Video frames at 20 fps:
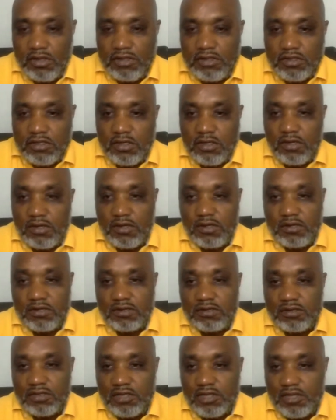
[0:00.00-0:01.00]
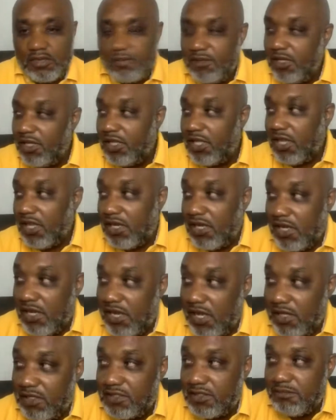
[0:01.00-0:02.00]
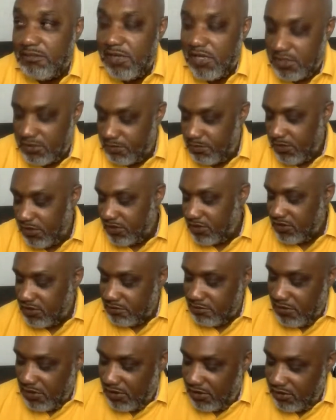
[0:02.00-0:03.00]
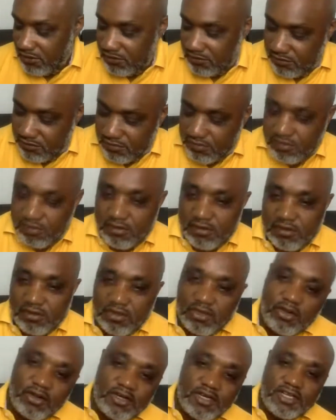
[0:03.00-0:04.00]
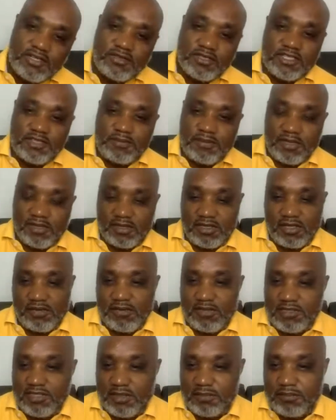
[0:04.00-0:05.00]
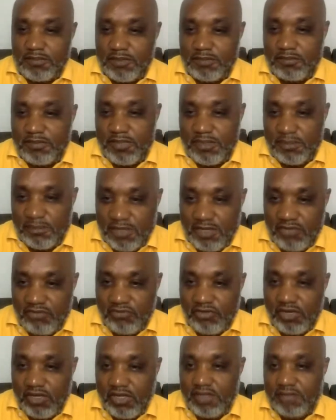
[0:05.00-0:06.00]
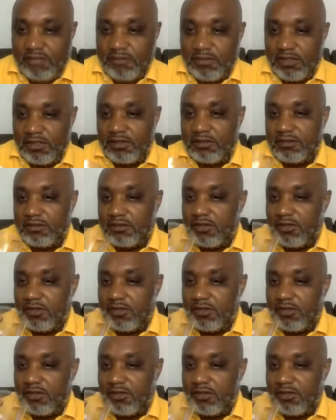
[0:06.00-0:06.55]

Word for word: So, you know I mean? Canada is the best place to be. No disrespect to the rest of people, I mean, are foreign, but